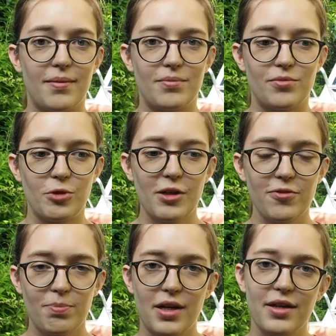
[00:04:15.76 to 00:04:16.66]

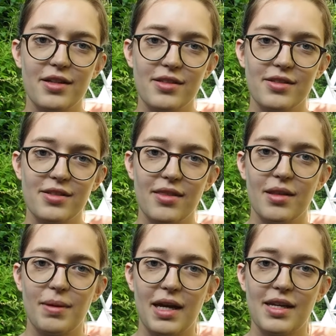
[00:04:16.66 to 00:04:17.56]
rough particles in the
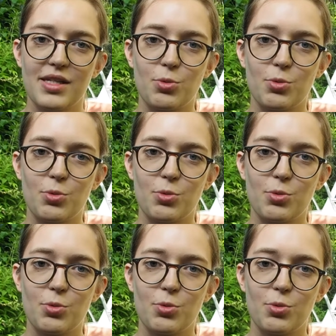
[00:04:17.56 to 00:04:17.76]
paste,